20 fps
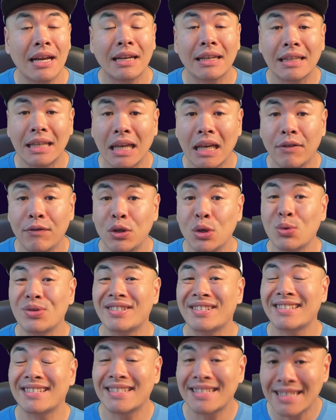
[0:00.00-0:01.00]
give you
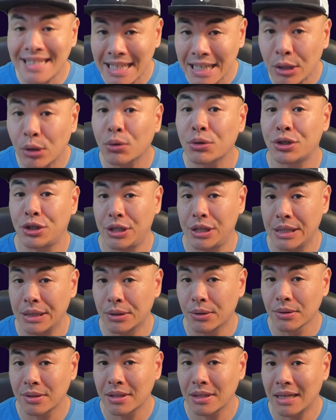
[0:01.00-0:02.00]
skill
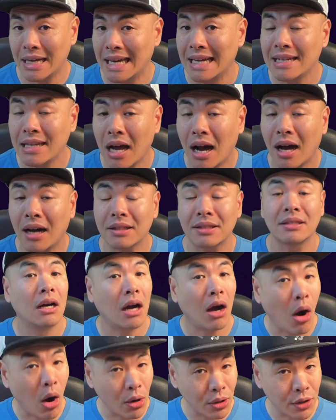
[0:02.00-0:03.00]
shields and not
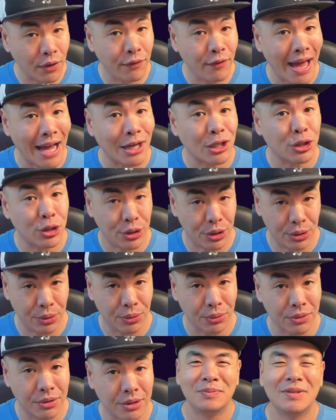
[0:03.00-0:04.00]
artifact
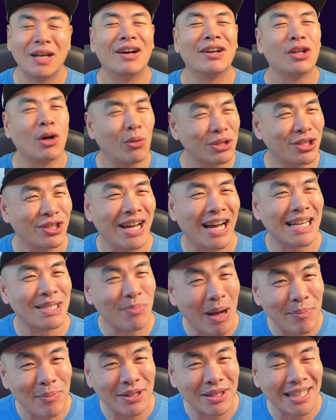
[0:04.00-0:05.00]
shields. Now, I know what you guys
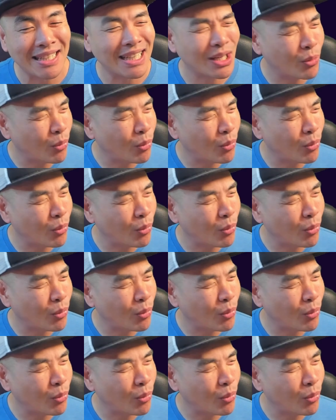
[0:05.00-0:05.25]
might be thinking.